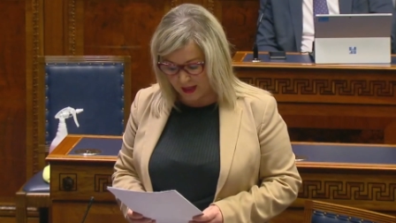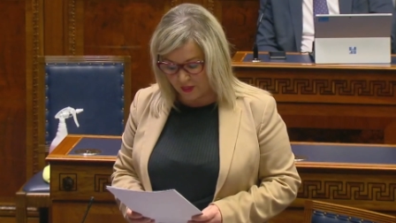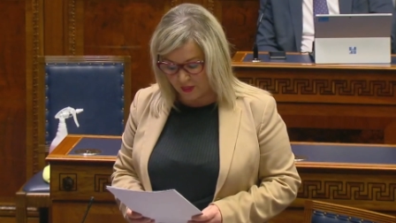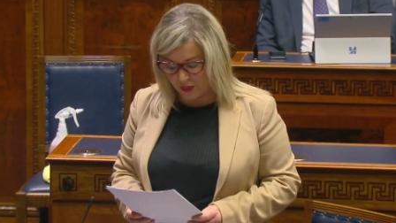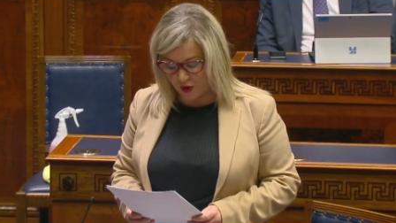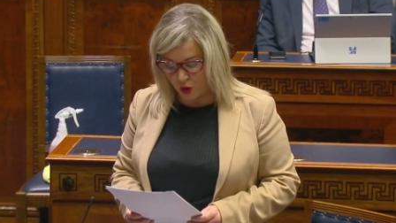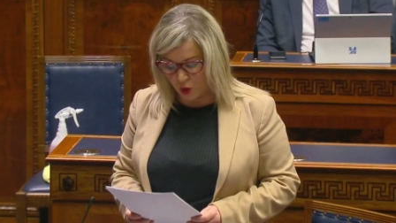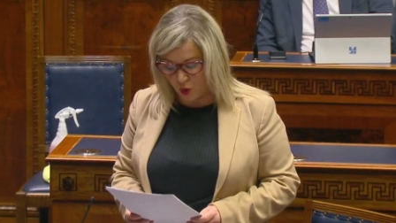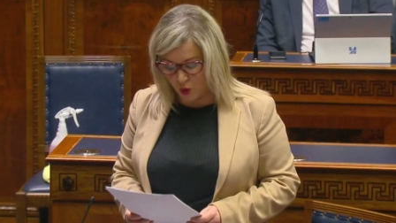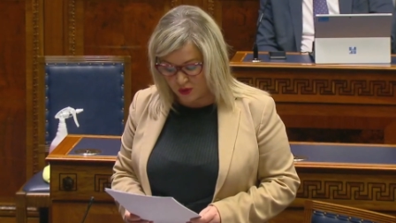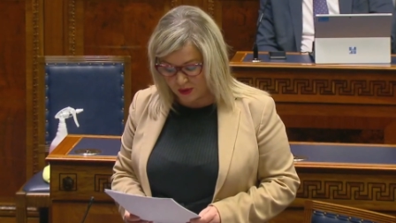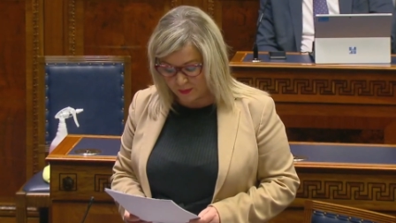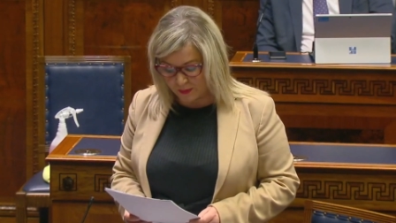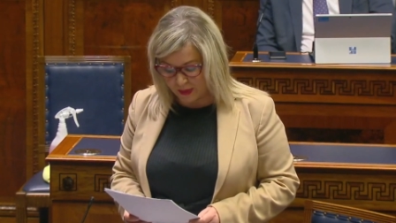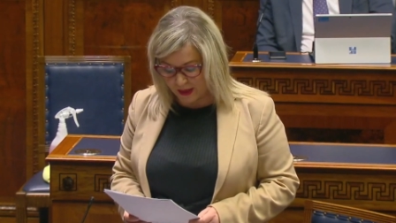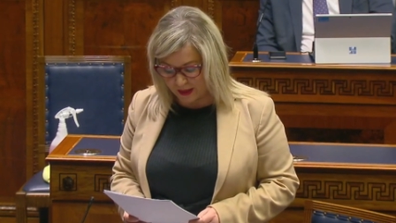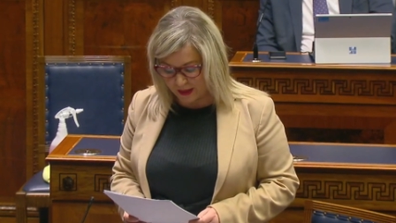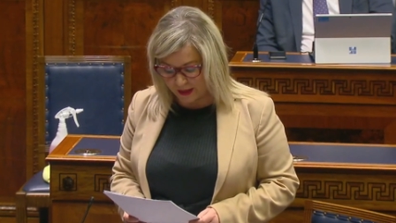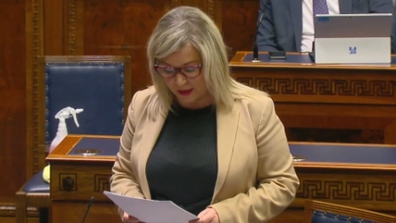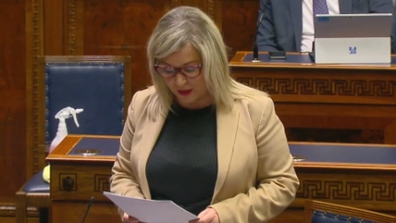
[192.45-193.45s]
They're holding
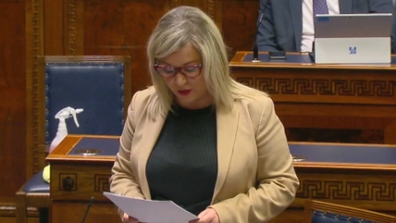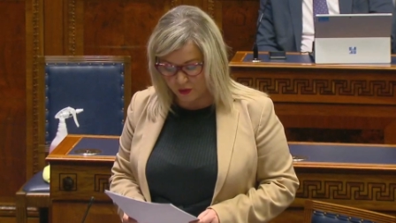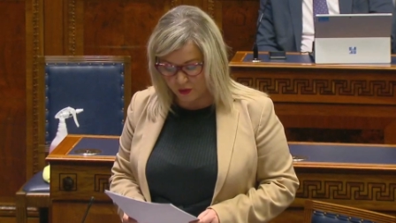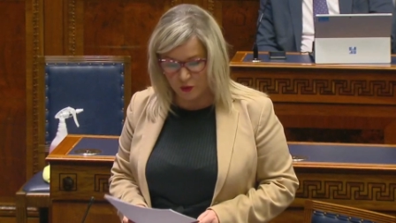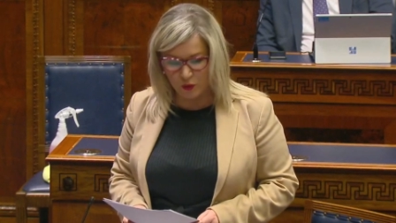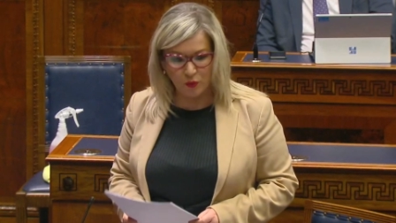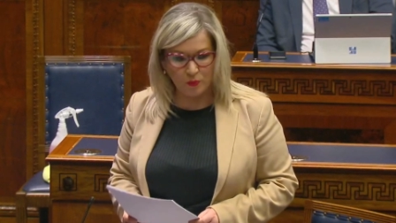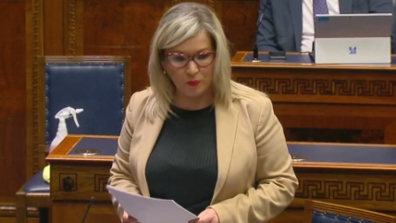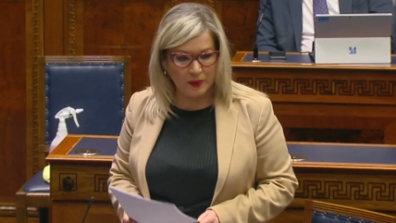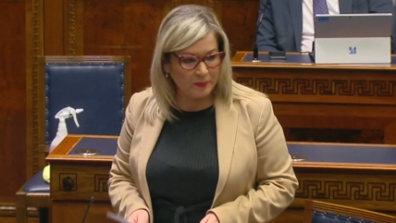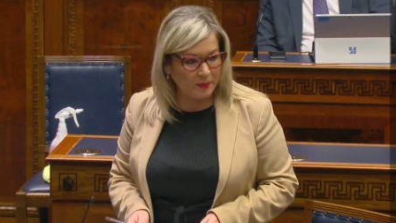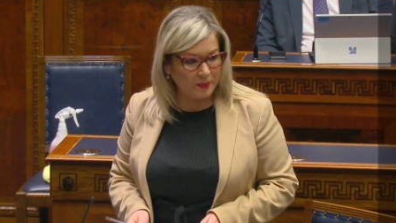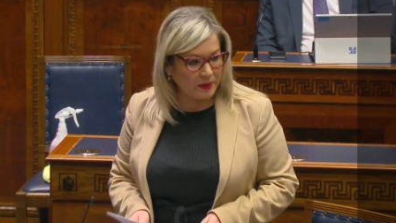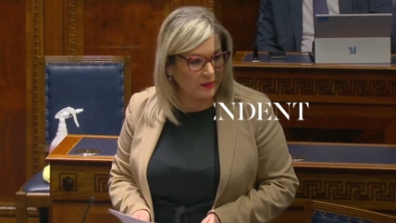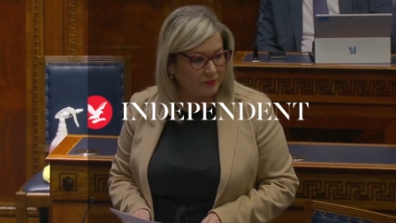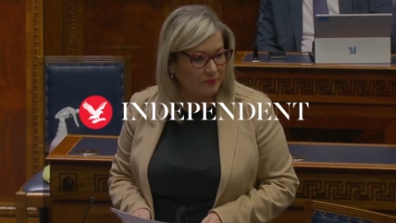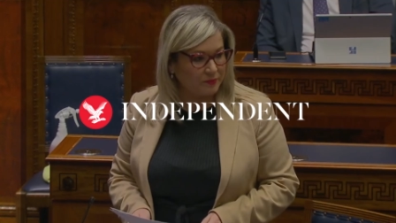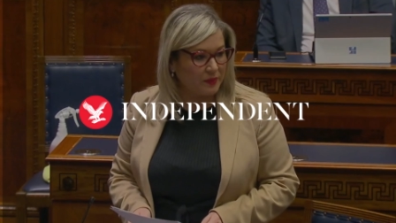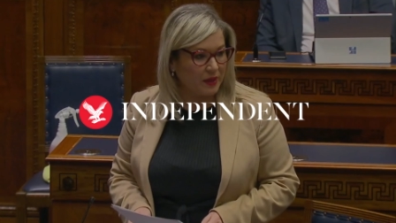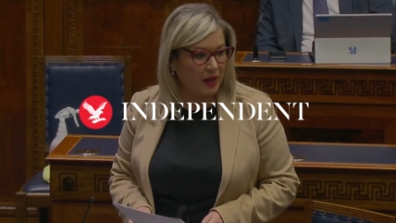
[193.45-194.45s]
back their own
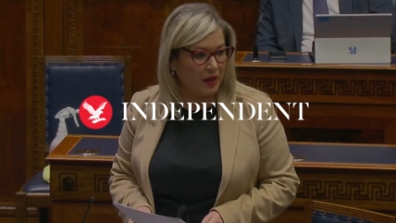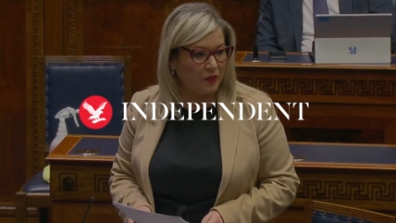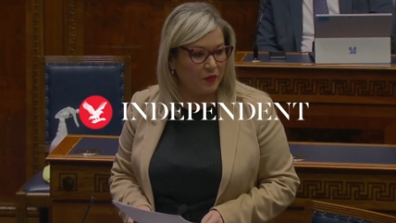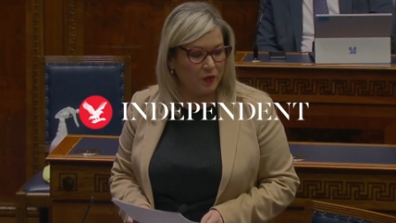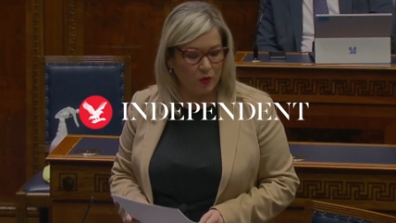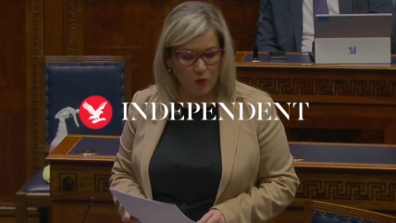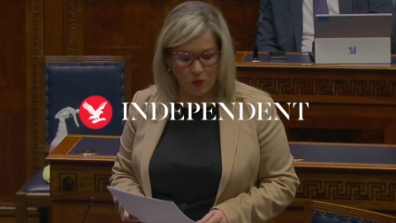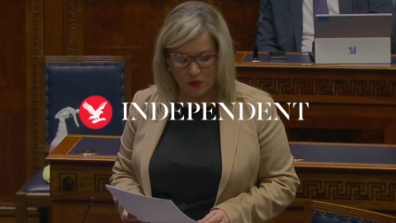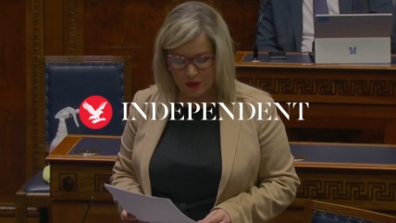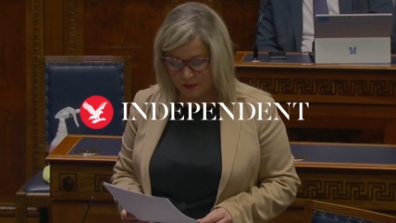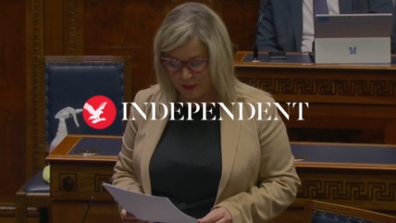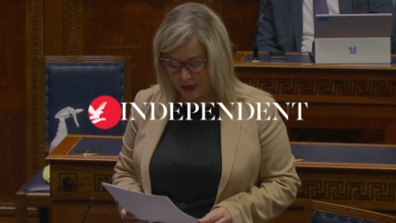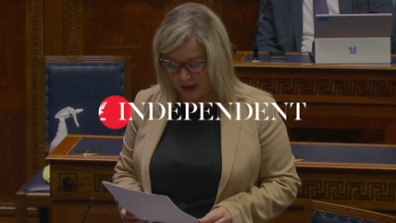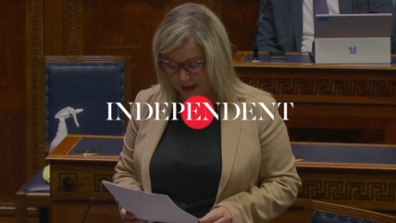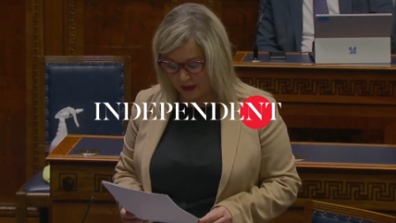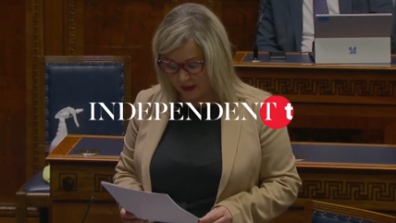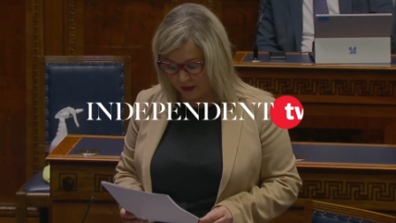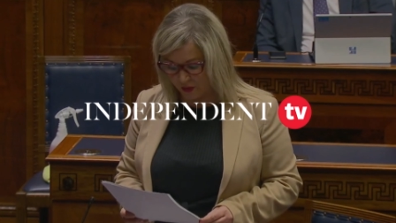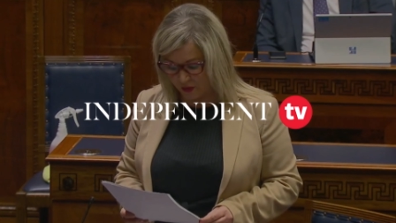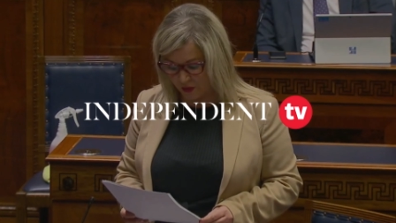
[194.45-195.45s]
people and they're holding
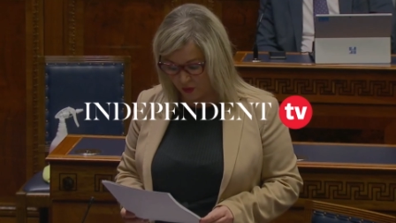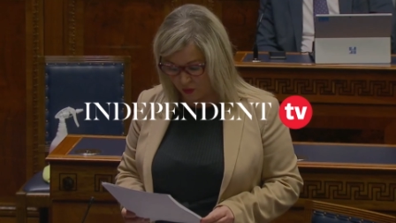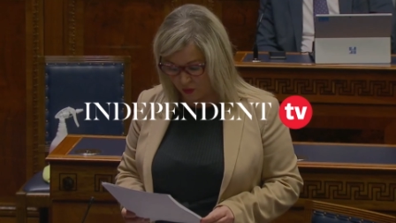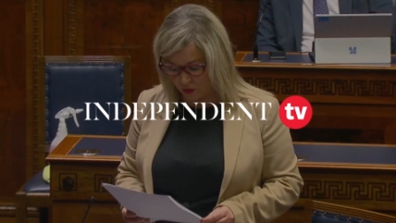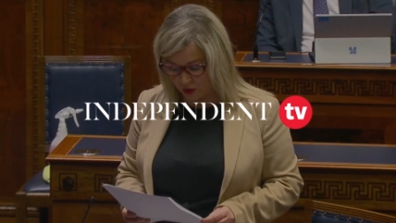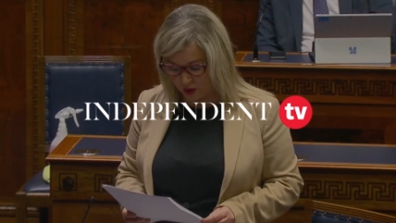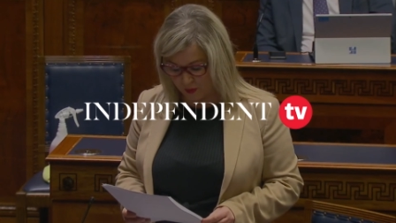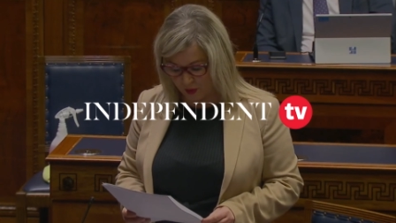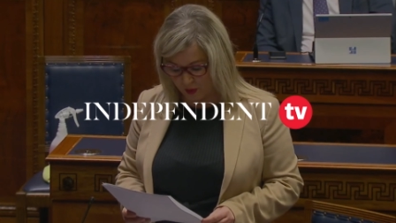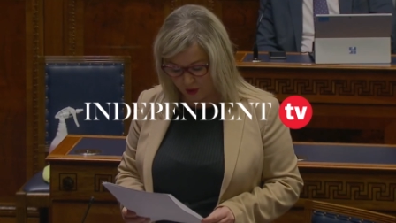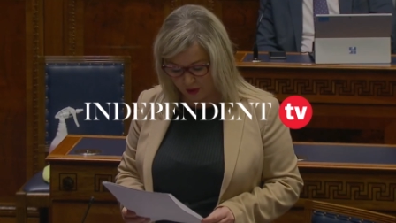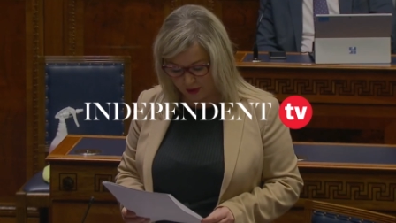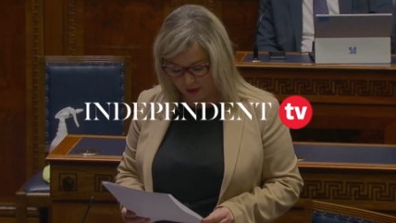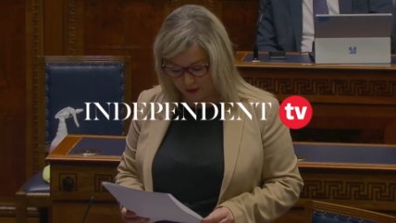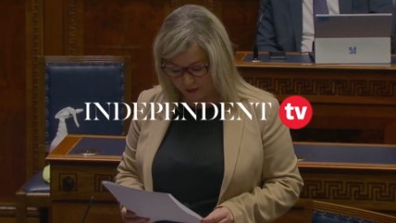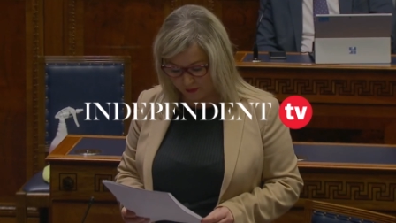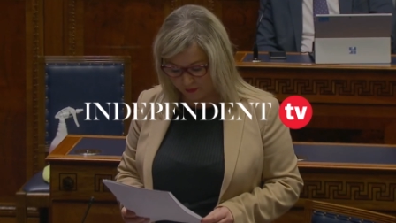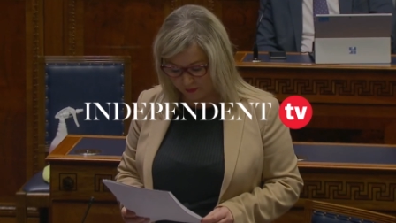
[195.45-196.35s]
back their own community.